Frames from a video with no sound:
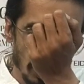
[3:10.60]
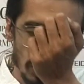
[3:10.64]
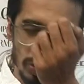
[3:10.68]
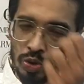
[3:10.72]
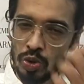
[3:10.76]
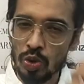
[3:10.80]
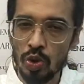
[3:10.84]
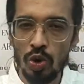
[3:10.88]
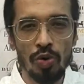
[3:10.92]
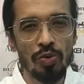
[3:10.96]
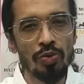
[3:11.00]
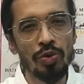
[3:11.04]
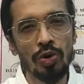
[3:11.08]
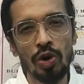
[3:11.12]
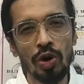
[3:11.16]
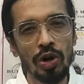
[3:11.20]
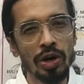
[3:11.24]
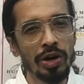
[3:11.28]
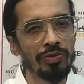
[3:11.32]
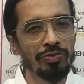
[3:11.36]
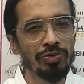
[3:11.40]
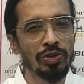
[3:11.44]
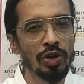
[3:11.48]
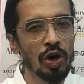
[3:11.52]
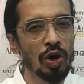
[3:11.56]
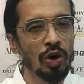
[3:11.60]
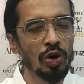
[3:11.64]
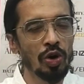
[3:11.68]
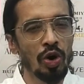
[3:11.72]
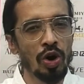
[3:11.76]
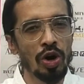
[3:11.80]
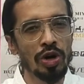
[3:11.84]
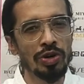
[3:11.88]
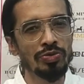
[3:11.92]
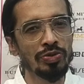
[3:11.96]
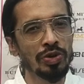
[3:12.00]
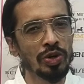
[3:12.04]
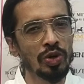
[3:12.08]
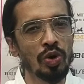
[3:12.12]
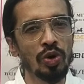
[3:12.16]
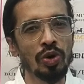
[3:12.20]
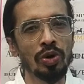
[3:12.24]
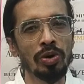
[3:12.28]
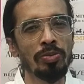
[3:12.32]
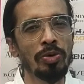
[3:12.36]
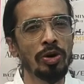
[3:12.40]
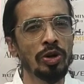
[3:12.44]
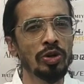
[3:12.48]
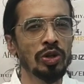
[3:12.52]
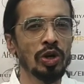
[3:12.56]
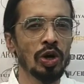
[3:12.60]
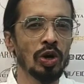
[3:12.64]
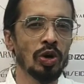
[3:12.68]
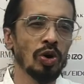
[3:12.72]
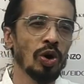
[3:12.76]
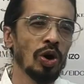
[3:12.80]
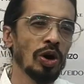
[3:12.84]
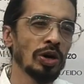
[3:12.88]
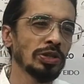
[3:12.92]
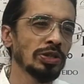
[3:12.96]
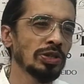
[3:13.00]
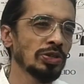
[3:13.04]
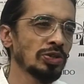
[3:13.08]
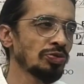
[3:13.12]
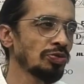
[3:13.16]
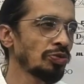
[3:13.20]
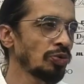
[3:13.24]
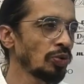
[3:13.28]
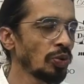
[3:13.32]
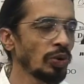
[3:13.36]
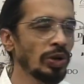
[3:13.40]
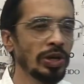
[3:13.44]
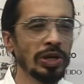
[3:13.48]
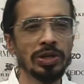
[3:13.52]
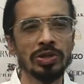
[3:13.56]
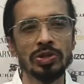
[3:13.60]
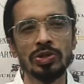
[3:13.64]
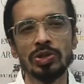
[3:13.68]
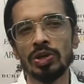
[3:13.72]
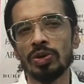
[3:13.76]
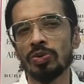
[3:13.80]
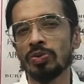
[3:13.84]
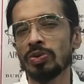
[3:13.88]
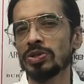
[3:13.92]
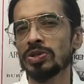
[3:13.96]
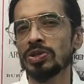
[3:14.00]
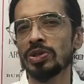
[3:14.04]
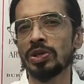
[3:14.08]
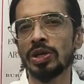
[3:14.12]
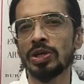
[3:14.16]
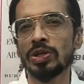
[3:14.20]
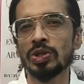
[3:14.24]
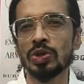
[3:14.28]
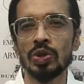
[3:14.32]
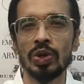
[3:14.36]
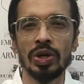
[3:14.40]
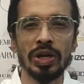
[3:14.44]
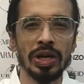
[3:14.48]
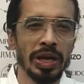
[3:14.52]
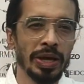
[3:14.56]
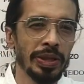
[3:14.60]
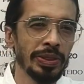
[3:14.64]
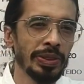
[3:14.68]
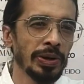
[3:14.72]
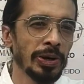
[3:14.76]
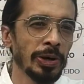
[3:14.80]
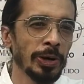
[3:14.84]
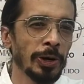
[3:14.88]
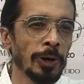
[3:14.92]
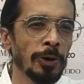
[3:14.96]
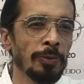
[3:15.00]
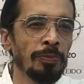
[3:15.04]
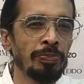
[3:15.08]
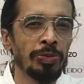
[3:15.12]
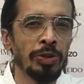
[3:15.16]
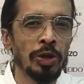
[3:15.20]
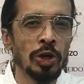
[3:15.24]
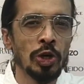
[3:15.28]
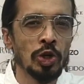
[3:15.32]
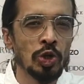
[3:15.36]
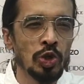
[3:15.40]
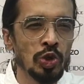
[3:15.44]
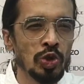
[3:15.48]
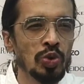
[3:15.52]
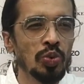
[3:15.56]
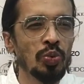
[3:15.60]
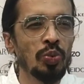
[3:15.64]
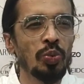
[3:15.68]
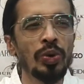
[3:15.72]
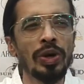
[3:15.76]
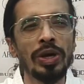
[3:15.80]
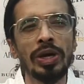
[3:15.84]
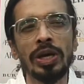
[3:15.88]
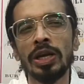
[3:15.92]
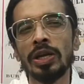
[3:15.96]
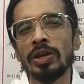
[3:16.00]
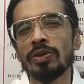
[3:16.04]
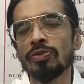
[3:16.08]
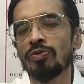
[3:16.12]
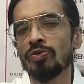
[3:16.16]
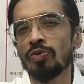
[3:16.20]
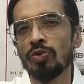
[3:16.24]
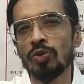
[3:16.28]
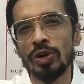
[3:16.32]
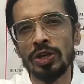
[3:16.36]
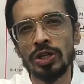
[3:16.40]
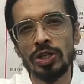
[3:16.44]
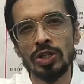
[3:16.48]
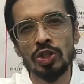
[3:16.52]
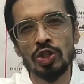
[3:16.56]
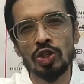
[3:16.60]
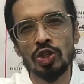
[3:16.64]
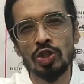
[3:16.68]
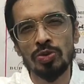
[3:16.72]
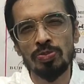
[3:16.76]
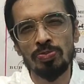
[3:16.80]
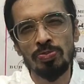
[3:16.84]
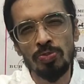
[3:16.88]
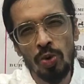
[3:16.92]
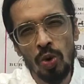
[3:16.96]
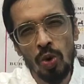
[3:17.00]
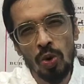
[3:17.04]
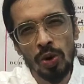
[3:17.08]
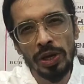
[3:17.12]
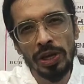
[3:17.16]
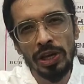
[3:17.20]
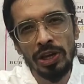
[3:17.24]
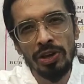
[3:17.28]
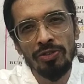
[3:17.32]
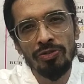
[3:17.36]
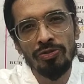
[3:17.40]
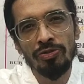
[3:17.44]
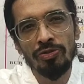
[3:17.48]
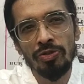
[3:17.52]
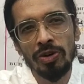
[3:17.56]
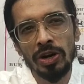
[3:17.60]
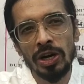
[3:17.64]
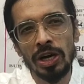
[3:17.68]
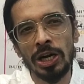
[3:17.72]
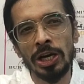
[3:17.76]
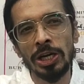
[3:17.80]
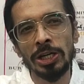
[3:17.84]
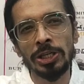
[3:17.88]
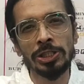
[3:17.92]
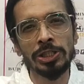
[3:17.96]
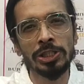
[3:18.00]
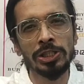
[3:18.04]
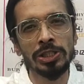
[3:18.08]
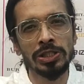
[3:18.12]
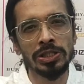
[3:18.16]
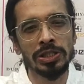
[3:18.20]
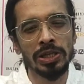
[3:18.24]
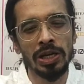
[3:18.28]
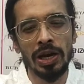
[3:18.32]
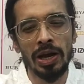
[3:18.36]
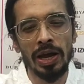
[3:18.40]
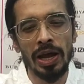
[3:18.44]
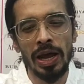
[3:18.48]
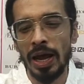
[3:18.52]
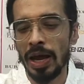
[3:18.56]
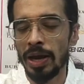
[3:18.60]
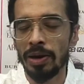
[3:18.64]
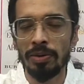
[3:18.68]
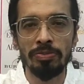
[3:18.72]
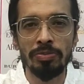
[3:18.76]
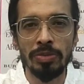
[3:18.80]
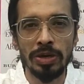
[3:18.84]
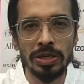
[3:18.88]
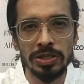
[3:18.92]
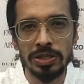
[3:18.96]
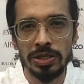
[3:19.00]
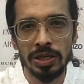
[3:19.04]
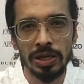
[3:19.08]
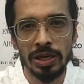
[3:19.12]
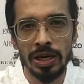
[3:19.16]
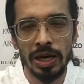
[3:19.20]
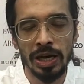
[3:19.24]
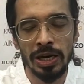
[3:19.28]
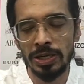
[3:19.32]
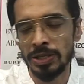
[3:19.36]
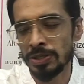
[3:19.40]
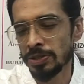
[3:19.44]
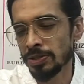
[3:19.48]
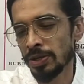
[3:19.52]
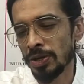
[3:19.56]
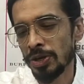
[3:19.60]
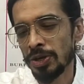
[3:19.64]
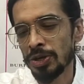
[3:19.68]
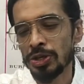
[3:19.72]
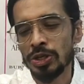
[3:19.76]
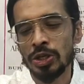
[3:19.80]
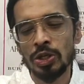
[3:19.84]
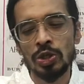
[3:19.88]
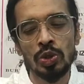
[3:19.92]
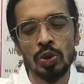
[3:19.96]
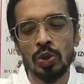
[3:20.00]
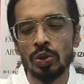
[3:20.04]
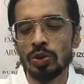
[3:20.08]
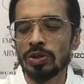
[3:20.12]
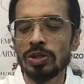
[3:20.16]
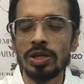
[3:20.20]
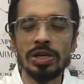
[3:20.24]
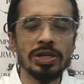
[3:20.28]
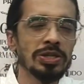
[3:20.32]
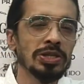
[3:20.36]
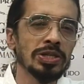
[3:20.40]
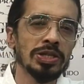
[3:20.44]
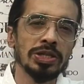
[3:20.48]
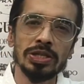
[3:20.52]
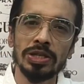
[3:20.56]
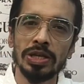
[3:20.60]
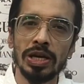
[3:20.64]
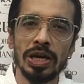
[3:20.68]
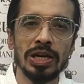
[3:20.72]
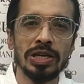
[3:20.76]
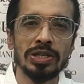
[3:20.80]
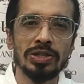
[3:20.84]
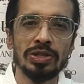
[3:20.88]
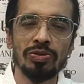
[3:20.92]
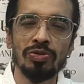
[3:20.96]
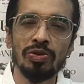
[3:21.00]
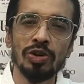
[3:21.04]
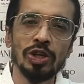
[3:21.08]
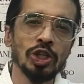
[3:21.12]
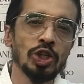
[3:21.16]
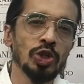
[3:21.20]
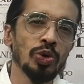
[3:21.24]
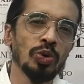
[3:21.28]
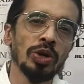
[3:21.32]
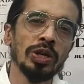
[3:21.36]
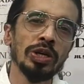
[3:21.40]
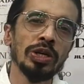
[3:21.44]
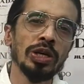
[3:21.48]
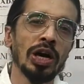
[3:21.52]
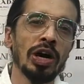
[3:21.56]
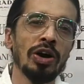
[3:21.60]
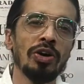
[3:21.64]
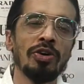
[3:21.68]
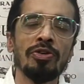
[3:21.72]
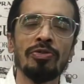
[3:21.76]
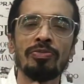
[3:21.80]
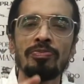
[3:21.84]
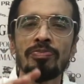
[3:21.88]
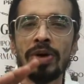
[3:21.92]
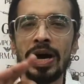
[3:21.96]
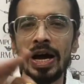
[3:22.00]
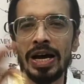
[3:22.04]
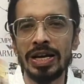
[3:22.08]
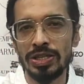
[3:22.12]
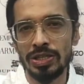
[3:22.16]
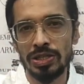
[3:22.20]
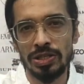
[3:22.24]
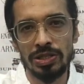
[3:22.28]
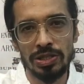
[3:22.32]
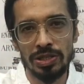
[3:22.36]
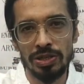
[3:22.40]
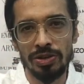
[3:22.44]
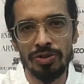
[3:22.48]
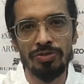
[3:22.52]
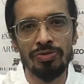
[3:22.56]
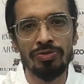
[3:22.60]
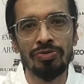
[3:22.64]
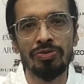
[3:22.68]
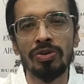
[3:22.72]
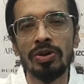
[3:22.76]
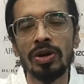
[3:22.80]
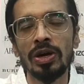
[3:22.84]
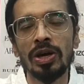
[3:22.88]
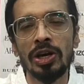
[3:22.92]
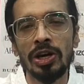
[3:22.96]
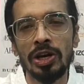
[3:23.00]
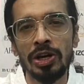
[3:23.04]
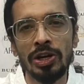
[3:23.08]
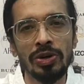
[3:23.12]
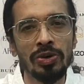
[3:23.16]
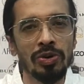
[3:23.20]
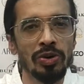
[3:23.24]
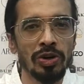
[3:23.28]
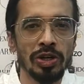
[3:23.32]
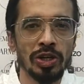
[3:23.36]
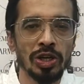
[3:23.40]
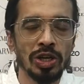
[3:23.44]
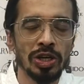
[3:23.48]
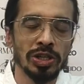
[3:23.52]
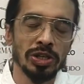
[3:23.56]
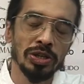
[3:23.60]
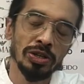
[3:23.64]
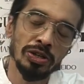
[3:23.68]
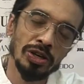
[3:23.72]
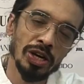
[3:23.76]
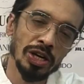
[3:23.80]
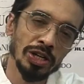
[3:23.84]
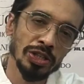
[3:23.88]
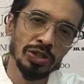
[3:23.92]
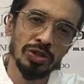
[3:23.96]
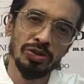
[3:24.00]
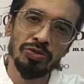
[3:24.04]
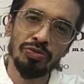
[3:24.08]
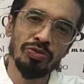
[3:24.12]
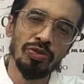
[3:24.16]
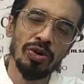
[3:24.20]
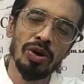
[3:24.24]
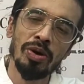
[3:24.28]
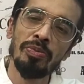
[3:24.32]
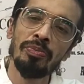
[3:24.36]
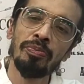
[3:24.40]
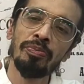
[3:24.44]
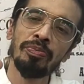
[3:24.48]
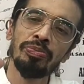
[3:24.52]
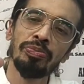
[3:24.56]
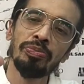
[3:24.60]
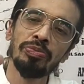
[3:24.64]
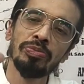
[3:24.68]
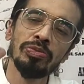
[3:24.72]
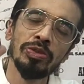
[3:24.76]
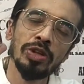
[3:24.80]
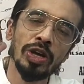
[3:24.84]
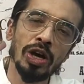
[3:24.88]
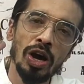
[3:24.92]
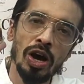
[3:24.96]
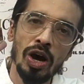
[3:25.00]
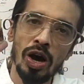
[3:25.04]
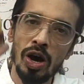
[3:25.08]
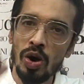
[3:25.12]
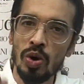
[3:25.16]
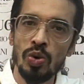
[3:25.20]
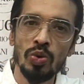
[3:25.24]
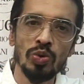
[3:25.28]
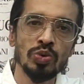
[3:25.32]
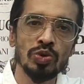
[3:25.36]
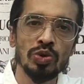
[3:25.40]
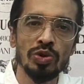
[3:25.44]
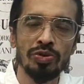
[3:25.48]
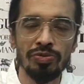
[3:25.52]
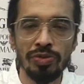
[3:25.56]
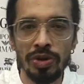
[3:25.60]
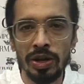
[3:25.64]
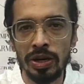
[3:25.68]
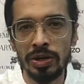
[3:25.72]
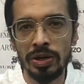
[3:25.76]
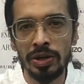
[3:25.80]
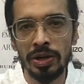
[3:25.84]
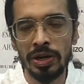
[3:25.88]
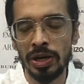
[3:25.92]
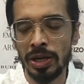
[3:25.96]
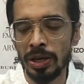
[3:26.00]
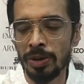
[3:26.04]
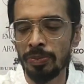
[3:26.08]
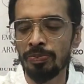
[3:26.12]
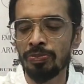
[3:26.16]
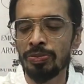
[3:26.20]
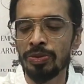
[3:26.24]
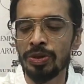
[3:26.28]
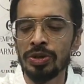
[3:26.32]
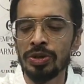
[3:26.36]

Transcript: So overall, if the accords, we are talking about the accord, it's fruity, it's citrusy, it's leather, sweet, woody, smoky, fresh and musky, guys. So this is eventually our massive introduction from the house of Al Kareem,